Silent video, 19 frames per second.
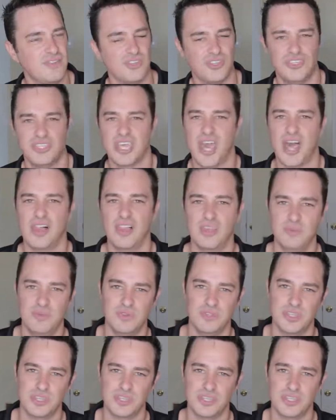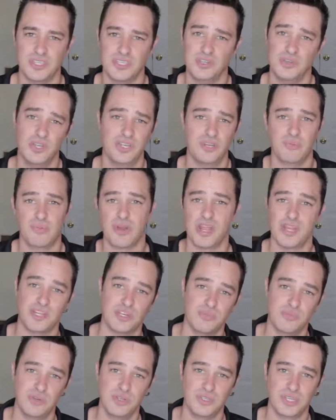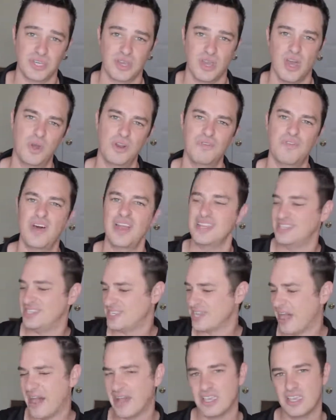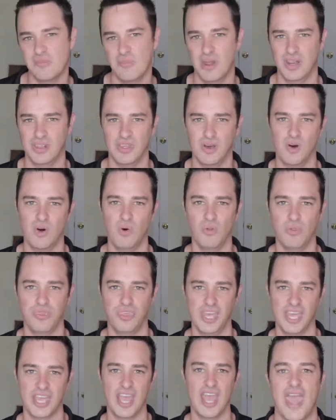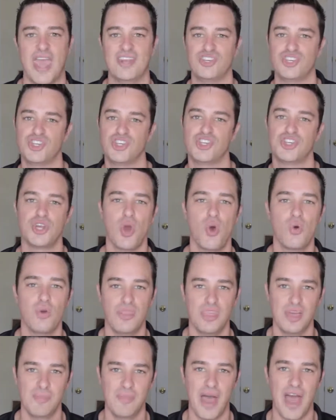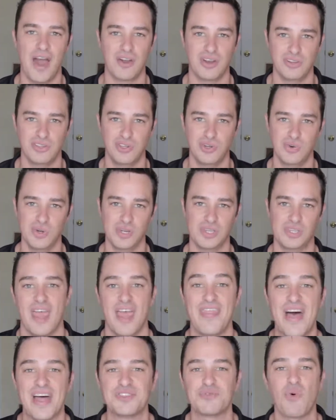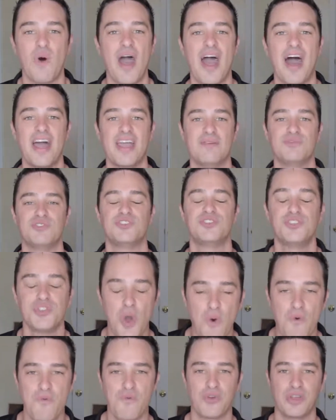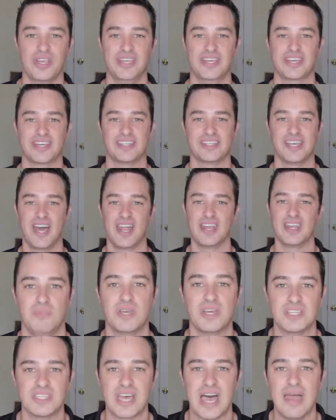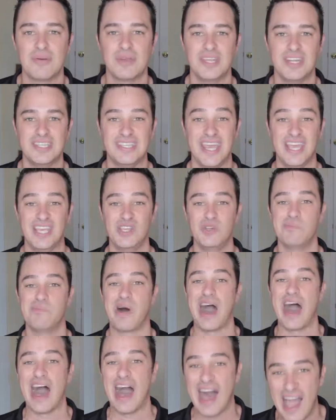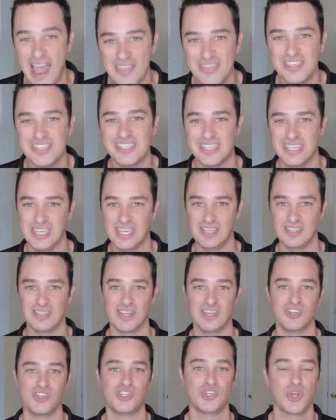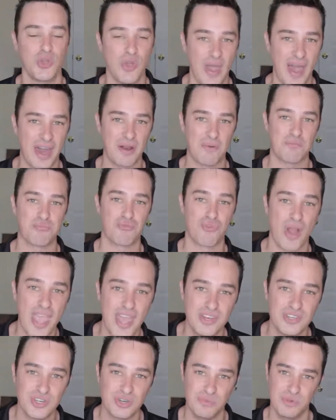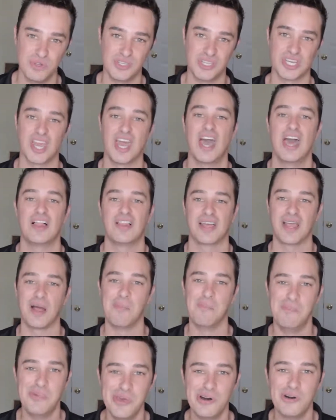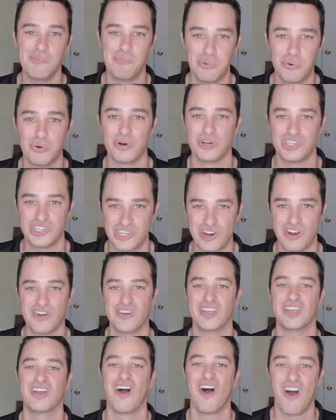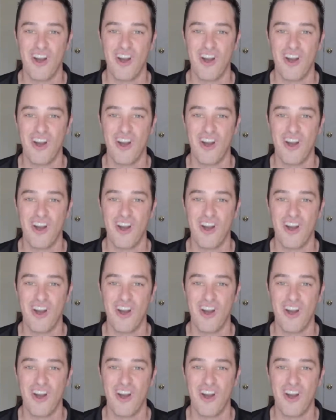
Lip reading: of just telling musicians you need to brand your music, what if I documented the whole thing and showed them how to do it? And that's why I am so freaking excited, because I am going to take you behind the scenes and show you how to brand your music like a Billboard charting